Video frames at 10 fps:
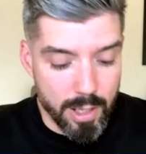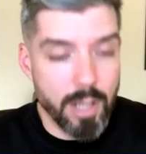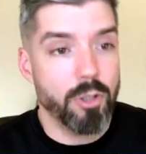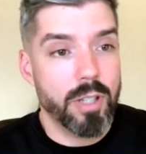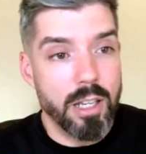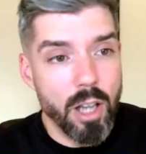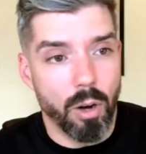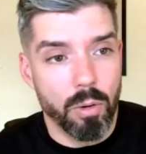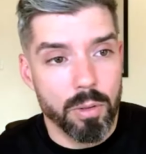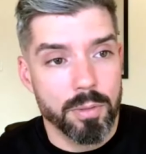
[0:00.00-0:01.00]
and you say,
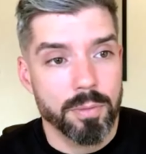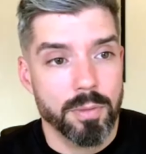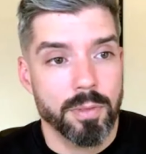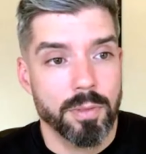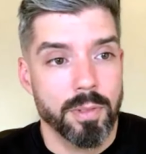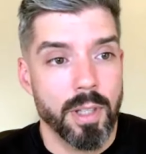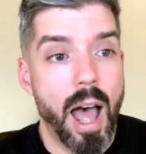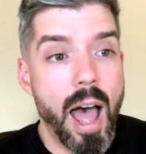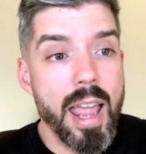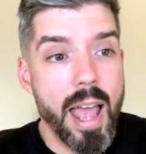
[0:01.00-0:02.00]
no,
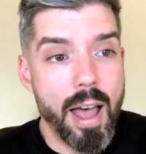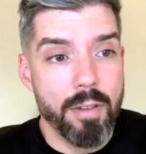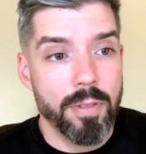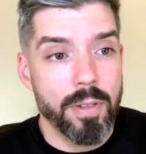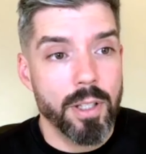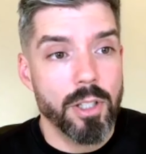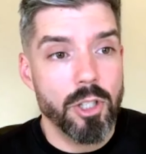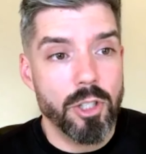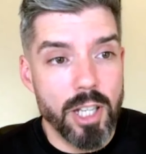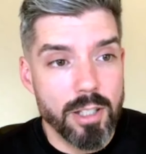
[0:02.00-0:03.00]
I have
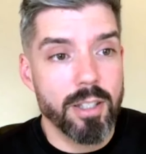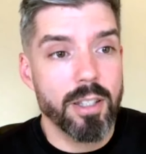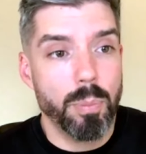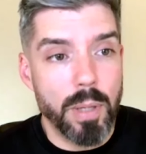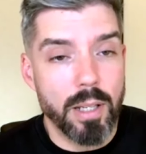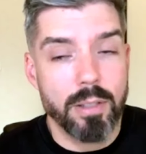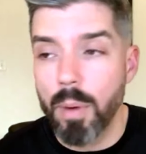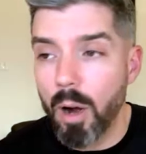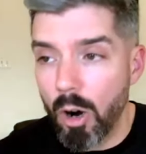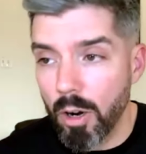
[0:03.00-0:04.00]
Jesus's peace in
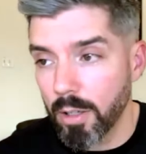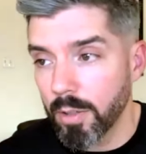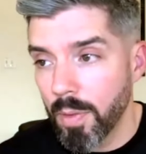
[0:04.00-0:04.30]
my heart.